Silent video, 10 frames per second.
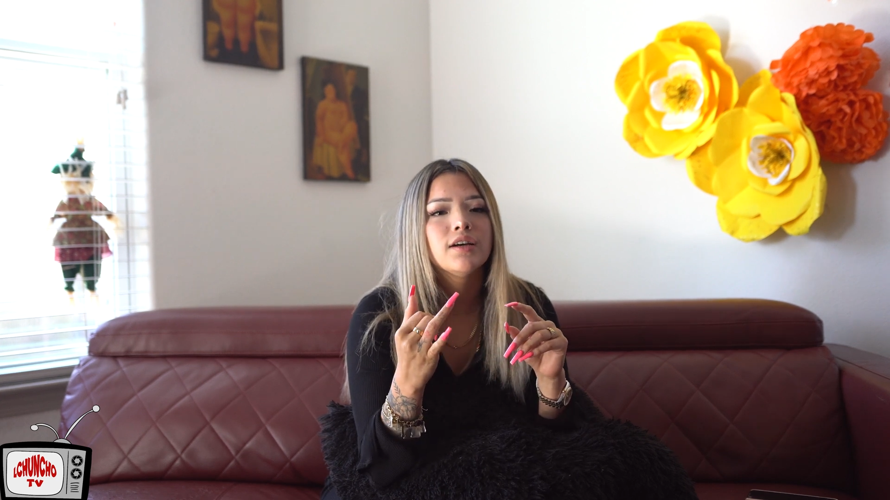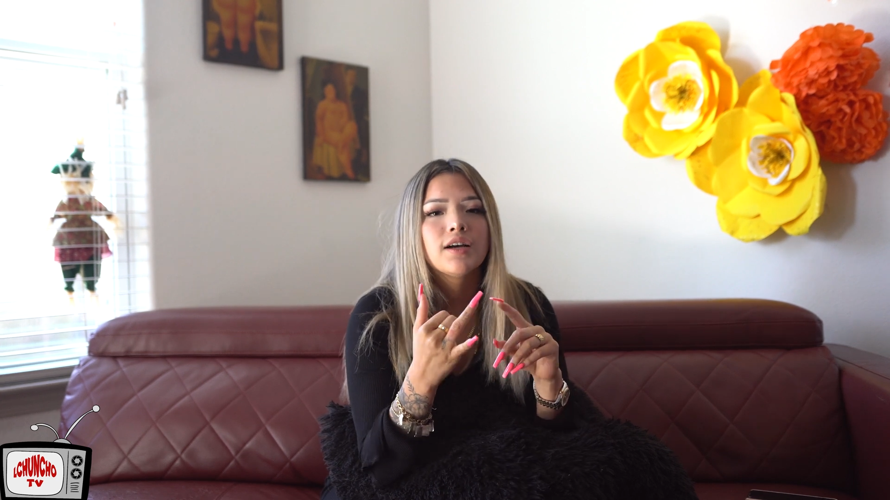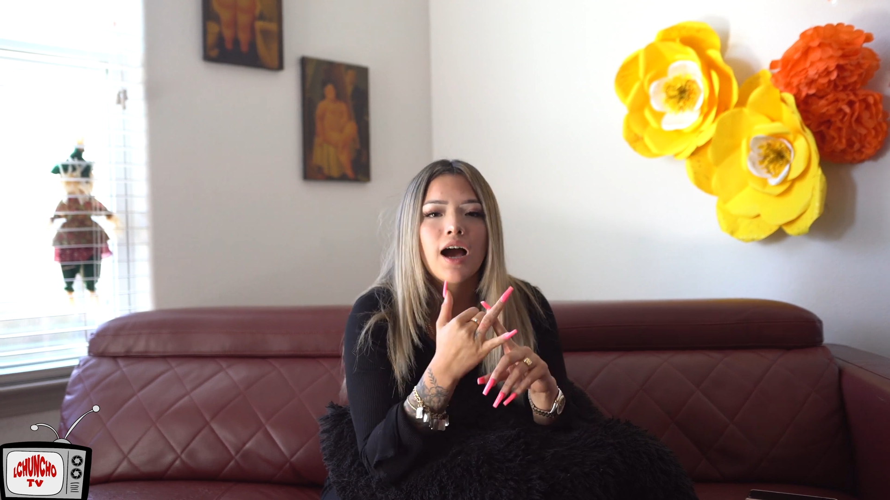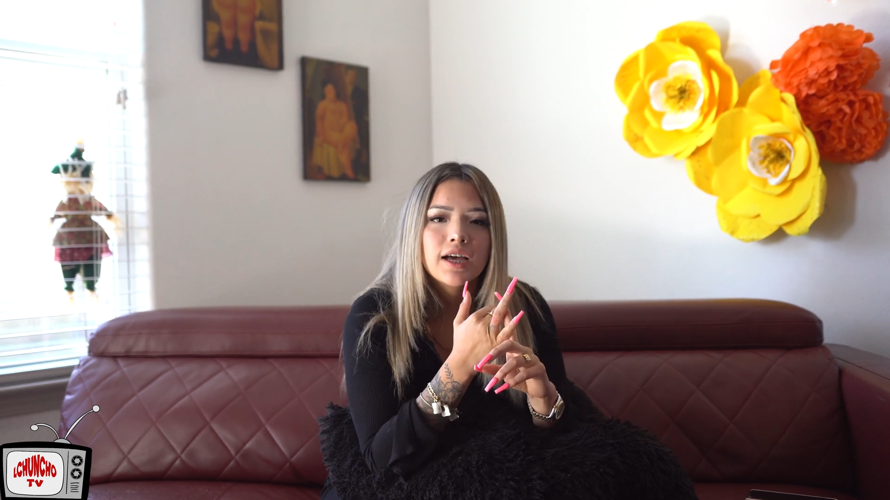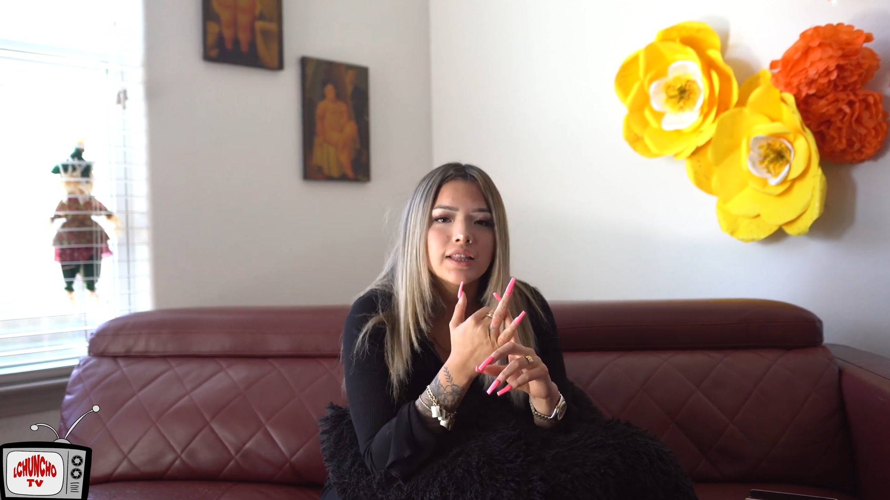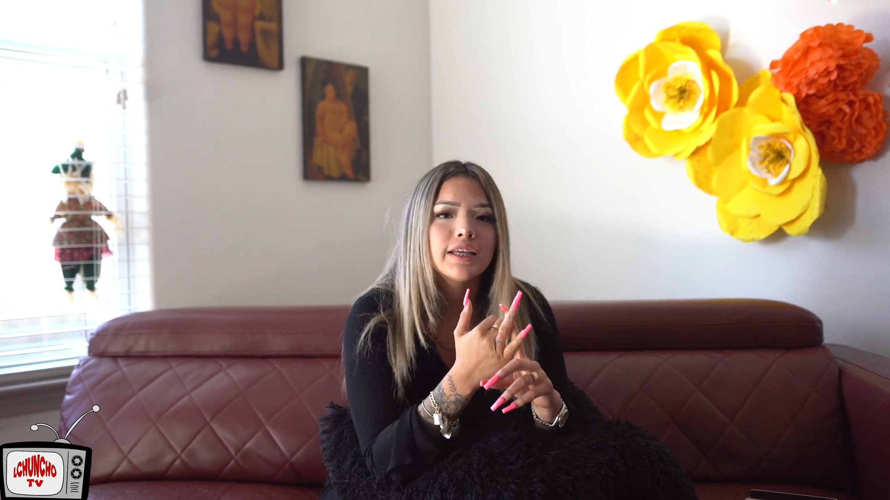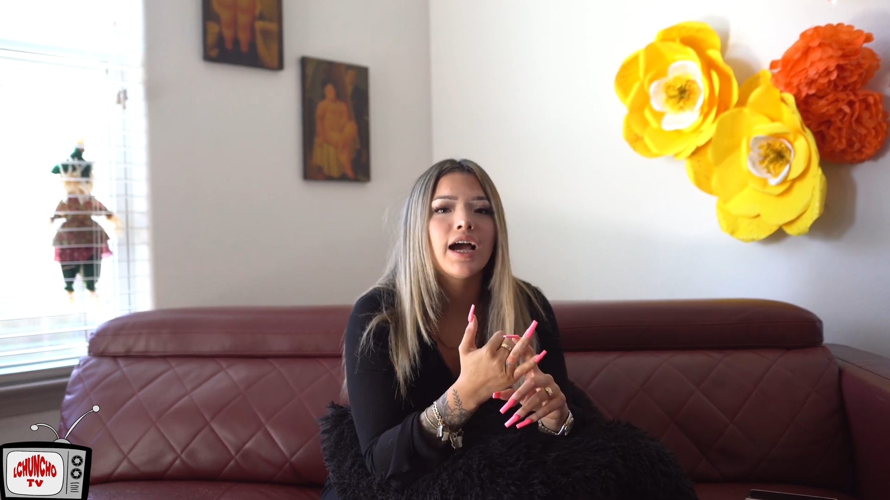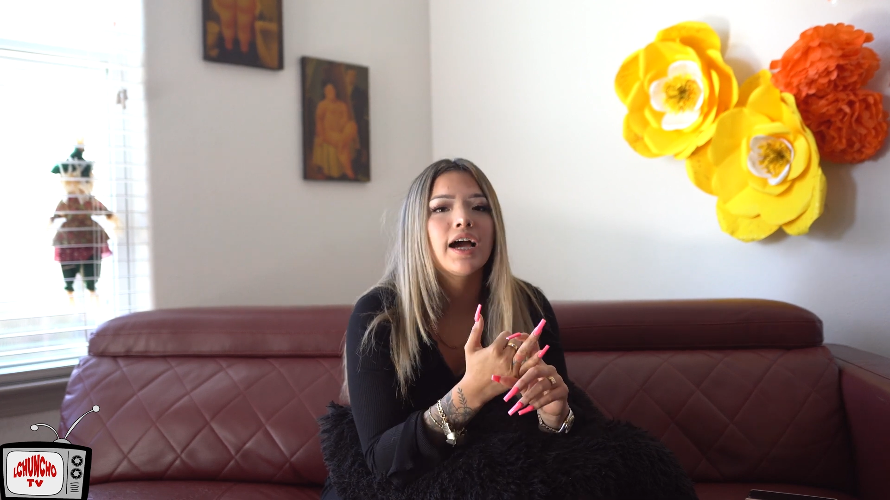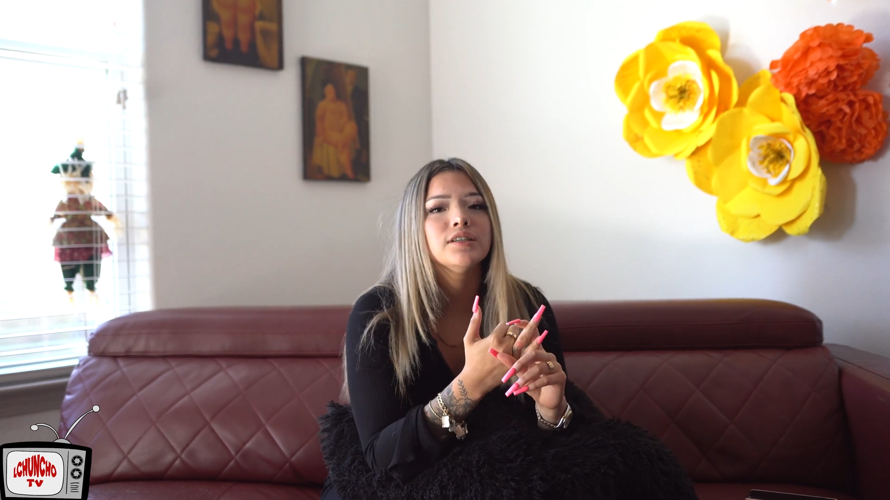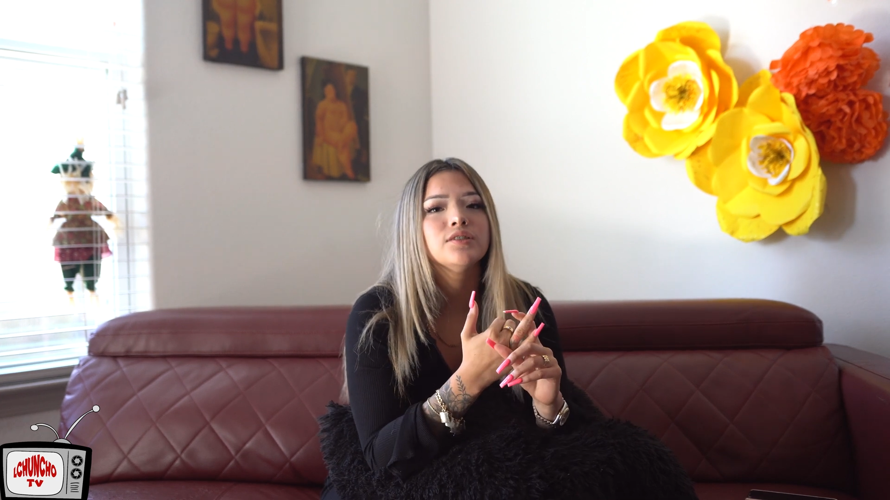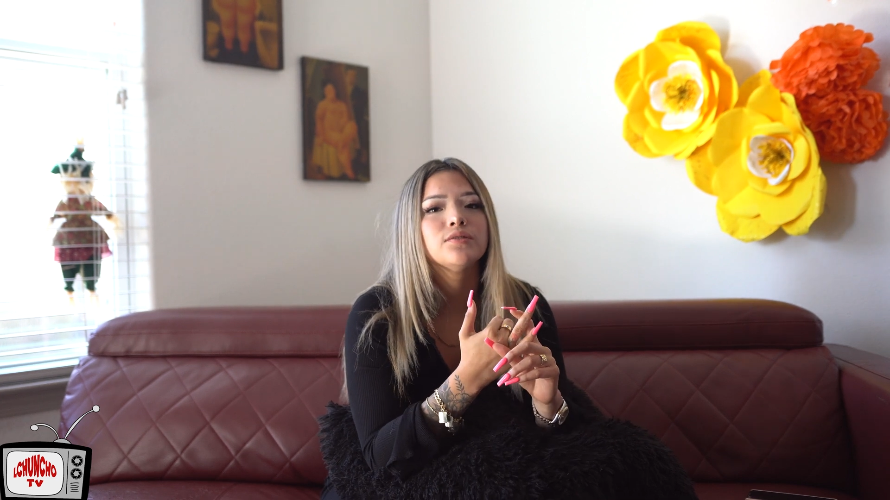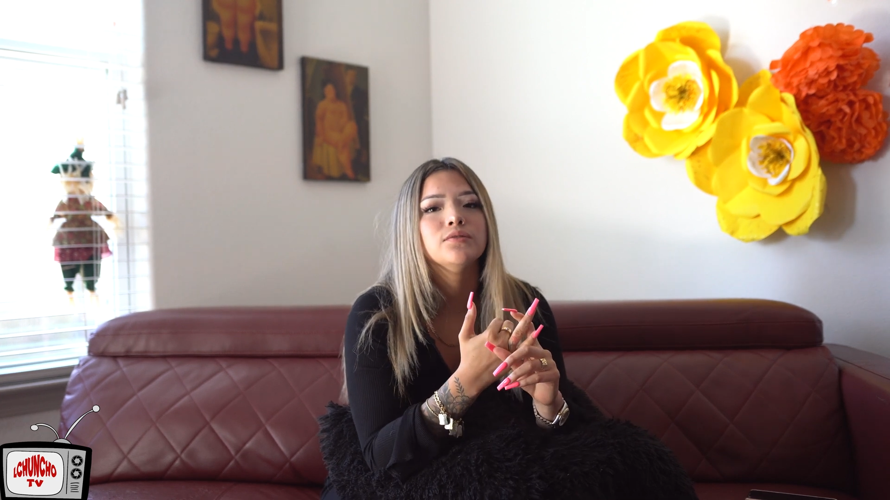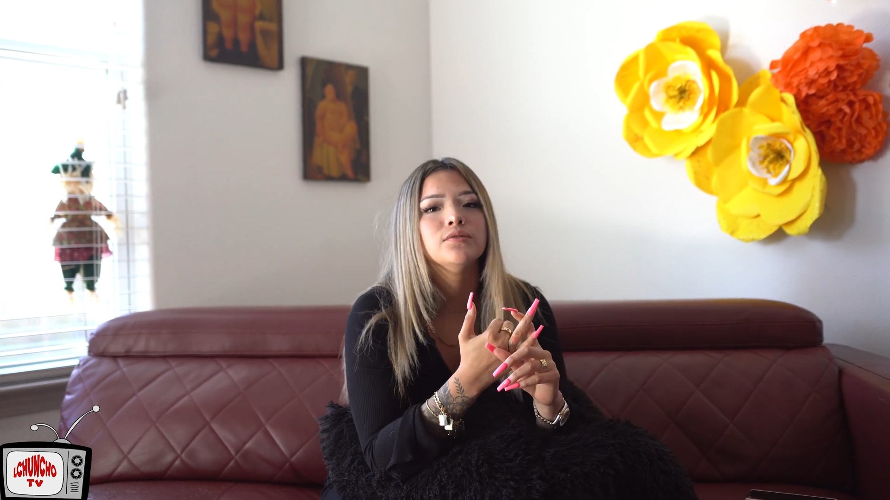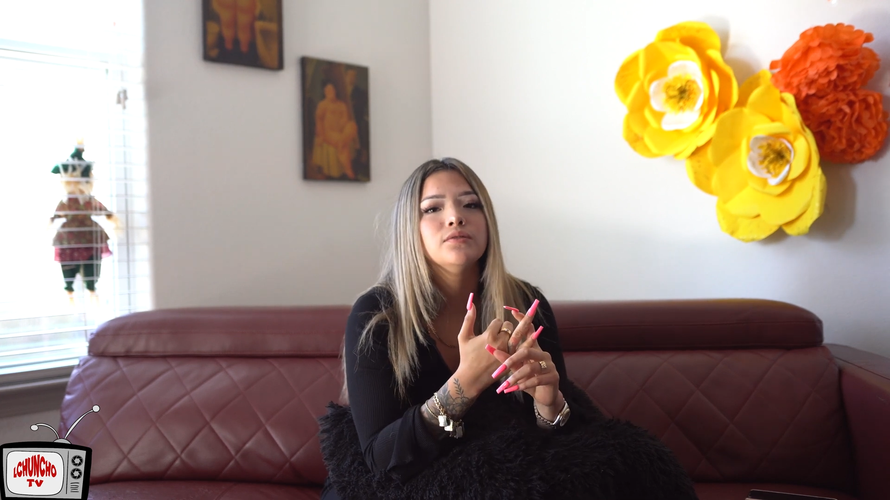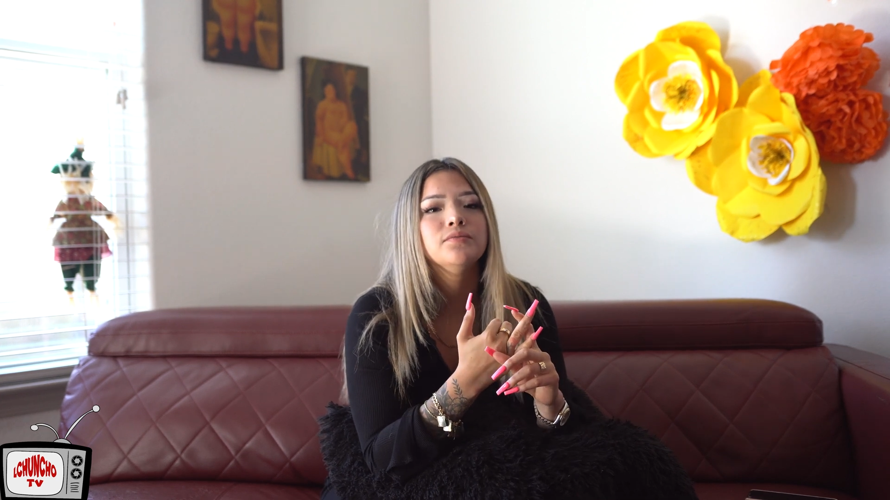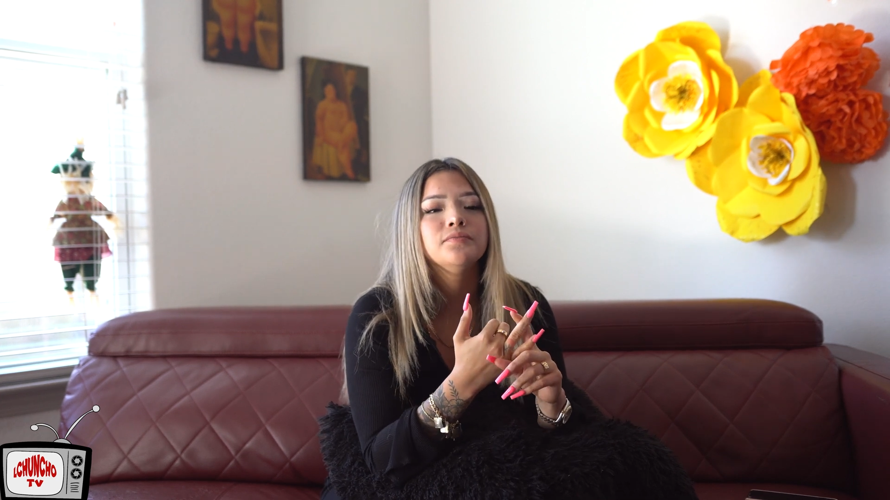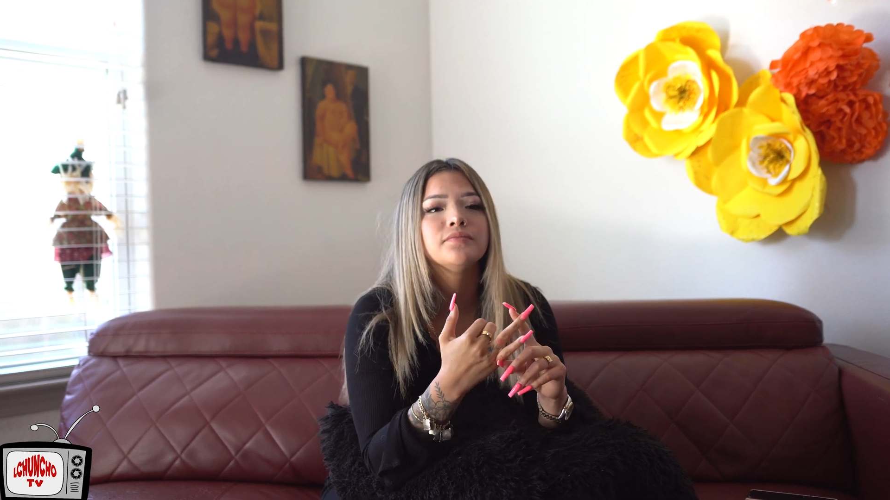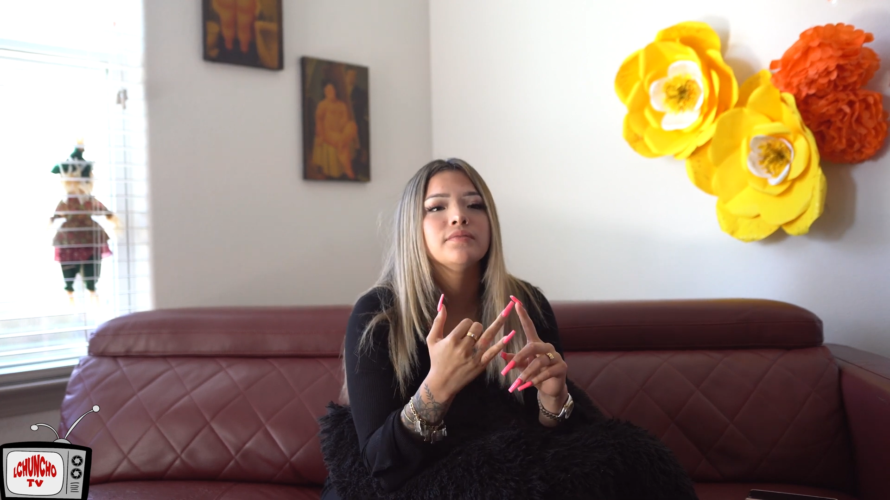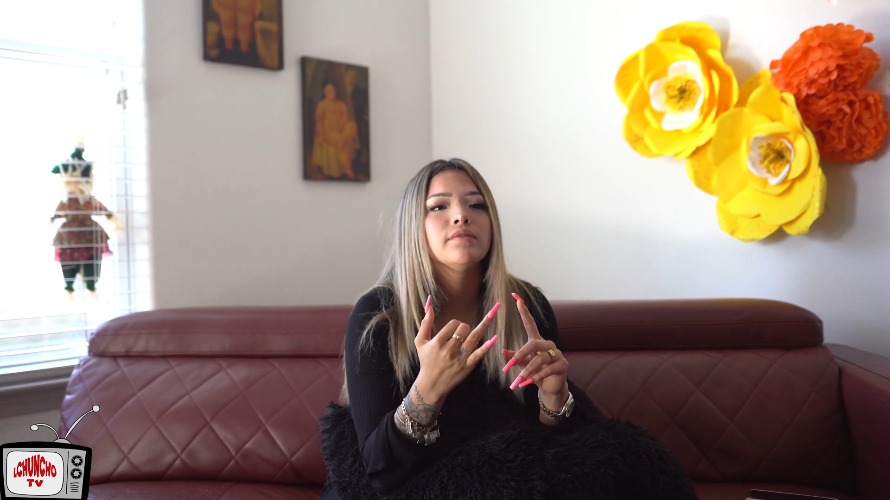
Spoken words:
Conley High School,